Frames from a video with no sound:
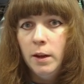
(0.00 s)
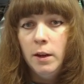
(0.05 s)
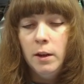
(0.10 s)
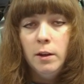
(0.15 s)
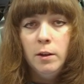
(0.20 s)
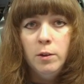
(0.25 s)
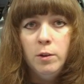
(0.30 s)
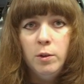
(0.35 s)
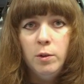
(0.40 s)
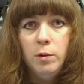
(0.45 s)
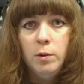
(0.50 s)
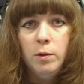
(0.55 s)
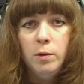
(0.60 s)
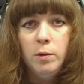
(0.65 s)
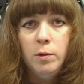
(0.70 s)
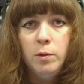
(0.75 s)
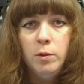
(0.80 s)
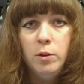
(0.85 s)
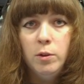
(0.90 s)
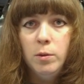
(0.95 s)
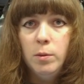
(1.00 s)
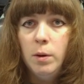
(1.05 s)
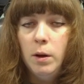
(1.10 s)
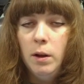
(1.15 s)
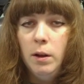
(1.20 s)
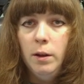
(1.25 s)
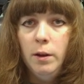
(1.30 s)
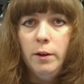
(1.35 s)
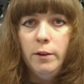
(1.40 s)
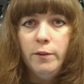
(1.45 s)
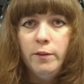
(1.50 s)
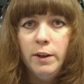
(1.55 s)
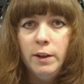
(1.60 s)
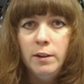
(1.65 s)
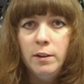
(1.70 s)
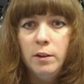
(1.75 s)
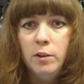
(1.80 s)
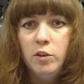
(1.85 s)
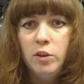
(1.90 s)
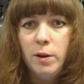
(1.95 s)
to do a lot of
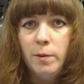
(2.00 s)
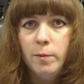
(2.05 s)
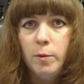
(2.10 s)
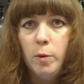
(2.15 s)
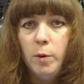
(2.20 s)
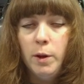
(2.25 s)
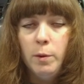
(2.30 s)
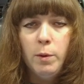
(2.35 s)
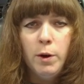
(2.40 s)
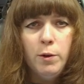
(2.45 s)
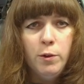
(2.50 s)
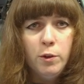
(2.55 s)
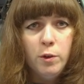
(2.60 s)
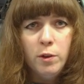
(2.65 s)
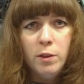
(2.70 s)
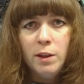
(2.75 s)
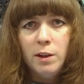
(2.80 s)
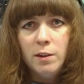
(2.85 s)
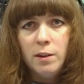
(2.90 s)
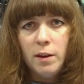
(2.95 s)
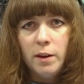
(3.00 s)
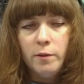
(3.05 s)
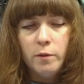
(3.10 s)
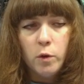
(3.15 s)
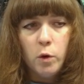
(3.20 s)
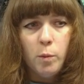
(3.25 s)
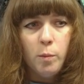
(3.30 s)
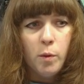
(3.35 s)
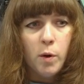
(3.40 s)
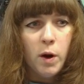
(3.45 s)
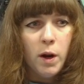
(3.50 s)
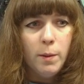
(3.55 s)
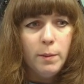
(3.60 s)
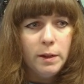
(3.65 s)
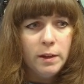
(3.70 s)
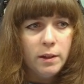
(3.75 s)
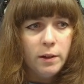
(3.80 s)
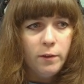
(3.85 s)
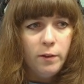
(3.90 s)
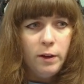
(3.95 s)
things in general. It won't do things like raw prime
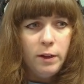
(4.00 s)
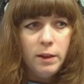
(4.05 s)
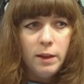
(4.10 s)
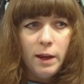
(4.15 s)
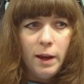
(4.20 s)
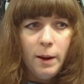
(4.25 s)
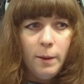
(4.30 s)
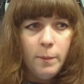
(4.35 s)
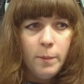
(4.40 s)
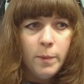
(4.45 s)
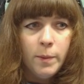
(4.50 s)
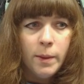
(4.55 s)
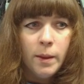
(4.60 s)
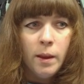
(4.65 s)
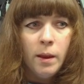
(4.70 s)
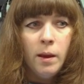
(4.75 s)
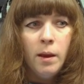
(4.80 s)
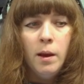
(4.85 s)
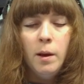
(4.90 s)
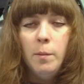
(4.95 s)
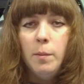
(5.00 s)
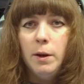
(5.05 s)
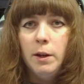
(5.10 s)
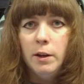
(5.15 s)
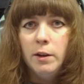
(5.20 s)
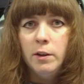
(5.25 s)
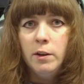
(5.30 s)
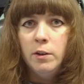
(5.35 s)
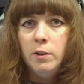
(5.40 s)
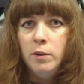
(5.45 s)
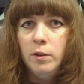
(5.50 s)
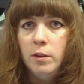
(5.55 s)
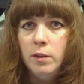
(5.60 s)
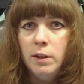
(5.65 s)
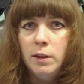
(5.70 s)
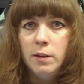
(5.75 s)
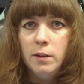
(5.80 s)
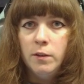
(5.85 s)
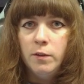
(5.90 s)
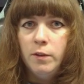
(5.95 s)
and stuff like that, but it could do
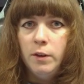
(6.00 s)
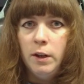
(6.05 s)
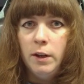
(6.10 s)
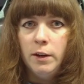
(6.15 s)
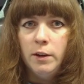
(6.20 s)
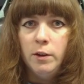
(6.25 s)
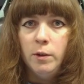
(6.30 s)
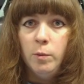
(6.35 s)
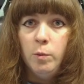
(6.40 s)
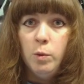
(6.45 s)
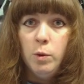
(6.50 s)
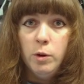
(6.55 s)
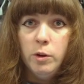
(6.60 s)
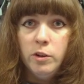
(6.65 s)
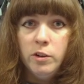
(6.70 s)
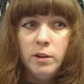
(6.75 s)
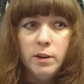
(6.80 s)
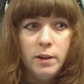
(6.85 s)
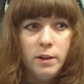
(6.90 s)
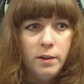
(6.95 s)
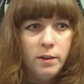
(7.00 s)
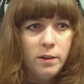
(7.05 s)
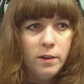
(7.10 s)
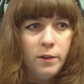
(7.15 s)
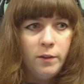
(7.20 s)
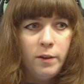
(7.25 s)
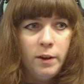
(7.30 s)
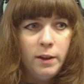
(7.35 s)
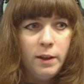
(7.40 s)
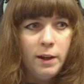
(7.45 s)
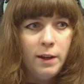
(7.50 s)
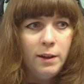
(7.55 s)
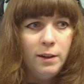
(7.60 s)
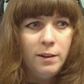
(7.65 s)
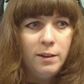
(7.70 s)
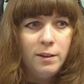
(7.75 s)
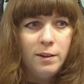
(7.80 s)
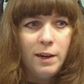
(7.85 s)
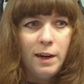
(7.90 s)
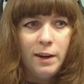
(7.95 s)
things for like your wood and stuff like that and
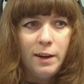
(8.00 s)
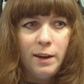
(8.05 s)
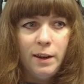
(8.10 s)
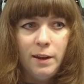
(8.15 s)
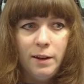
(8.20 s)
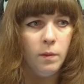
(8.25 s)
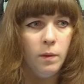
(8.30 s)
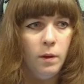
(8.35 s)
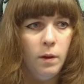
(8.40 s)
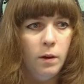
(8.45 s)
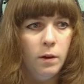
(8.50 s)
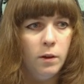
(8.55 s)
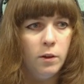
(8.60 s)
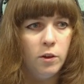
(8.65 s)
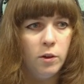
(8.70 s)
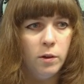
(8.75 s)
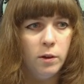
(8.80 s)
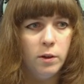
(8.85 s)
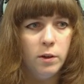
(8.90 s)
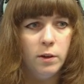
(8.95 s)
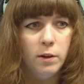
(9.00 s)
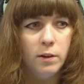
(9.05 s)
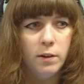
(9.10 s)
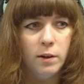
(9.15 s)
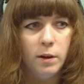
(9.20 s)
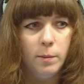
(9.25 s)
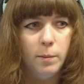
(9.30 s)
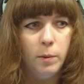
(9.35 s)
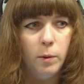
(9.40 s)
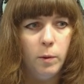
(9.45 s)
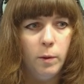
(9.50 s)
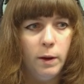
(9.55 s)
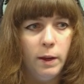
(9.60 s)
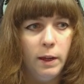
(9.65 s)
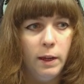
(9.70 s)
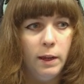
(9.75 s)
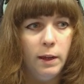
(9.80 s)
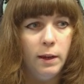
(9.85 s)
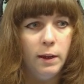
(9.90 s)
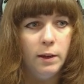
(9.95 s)
stack it. So a good example
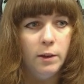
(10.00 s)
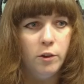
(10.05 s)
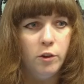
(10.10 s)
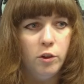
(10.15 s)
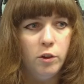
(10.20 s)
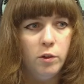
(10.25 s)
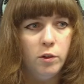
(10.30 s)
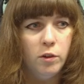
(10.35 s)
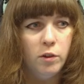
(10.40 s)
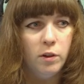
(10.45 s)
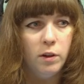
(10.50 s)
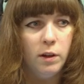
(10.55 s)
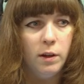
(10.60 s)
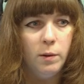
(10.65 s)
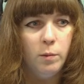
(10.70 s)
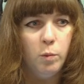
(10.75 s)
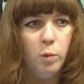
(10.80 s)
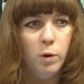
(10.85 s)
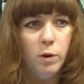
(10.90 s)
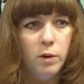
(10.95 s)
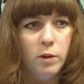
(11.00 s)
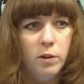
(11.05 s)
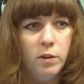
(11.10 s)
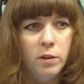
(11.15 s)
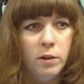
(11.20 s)
here is usually wood